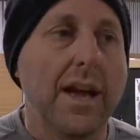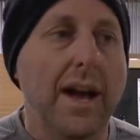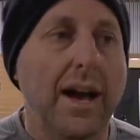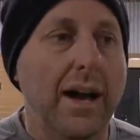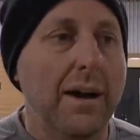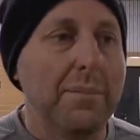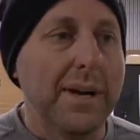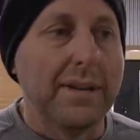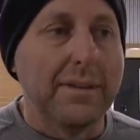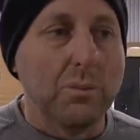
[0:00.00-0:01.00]

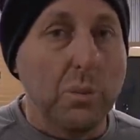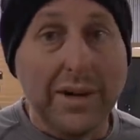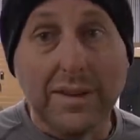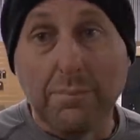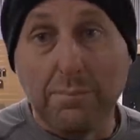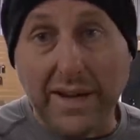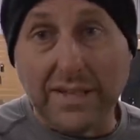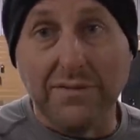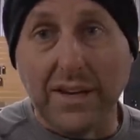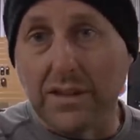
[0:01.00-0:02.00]
But one of the
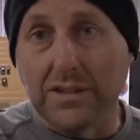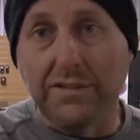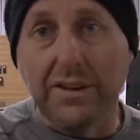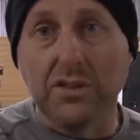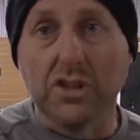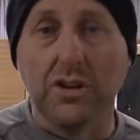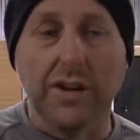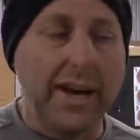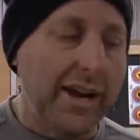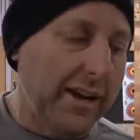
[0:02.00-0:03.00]
best venues I've ever
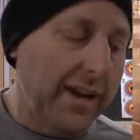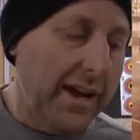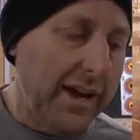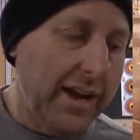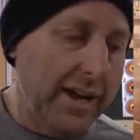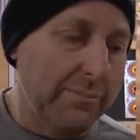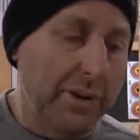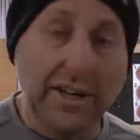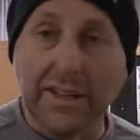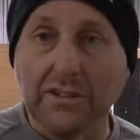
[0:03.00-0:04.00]
shot at.
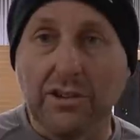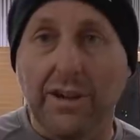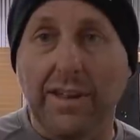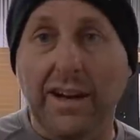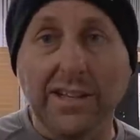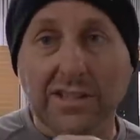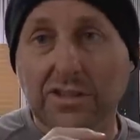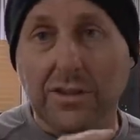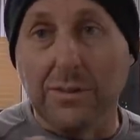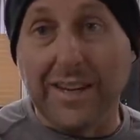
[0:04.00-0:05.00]
But I didn't know that. I just
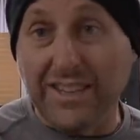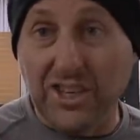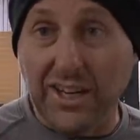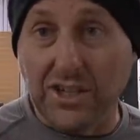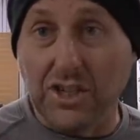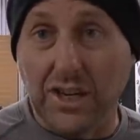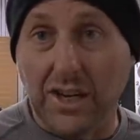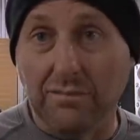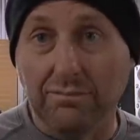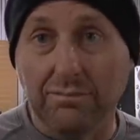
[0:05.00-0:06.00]
thought it'd be a chicken
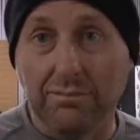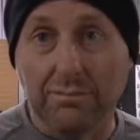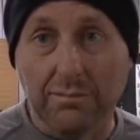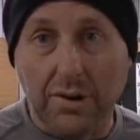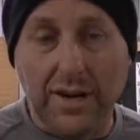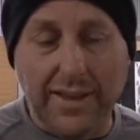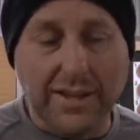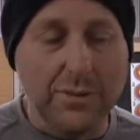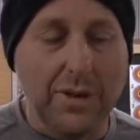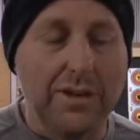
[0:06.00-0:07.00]
shed, right?
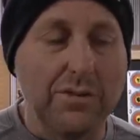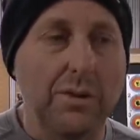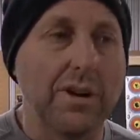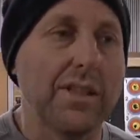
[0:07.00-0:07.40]
That's what I thought.